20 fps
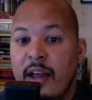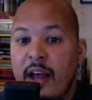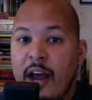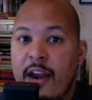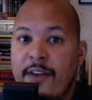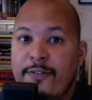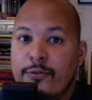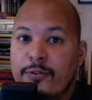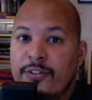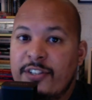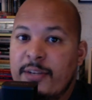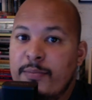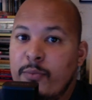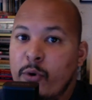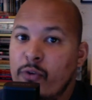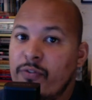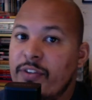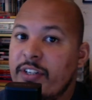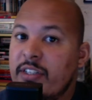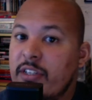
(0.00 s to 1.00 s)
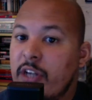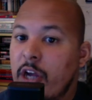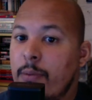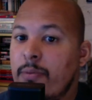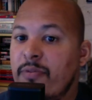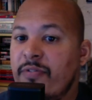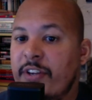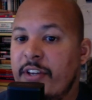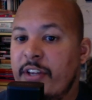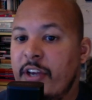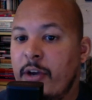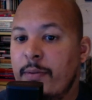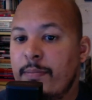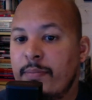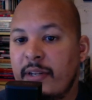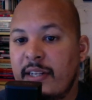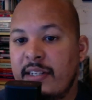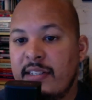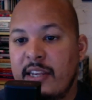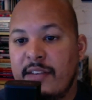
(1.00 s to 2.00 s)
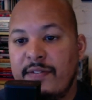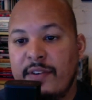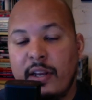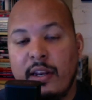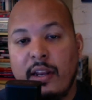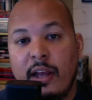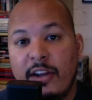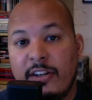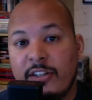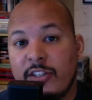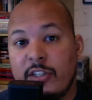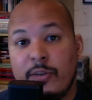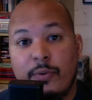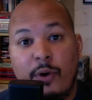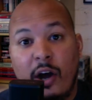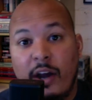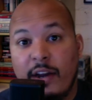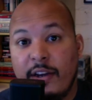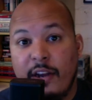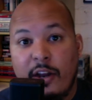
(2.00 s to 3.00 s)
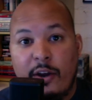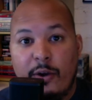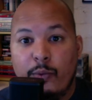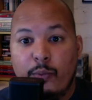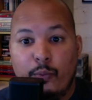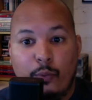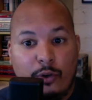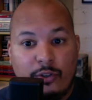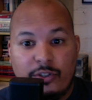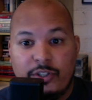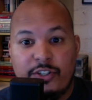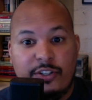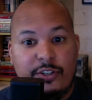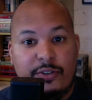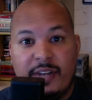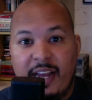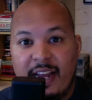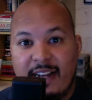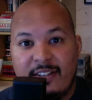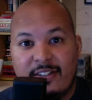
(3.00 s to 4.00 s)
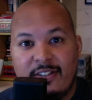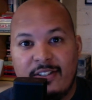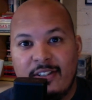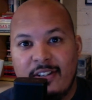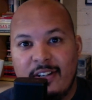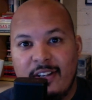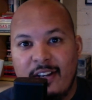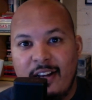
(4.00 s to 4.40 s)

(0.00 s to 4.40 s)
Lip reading: And if you want to see more of this type of video, please leave it a like so I know what to do next.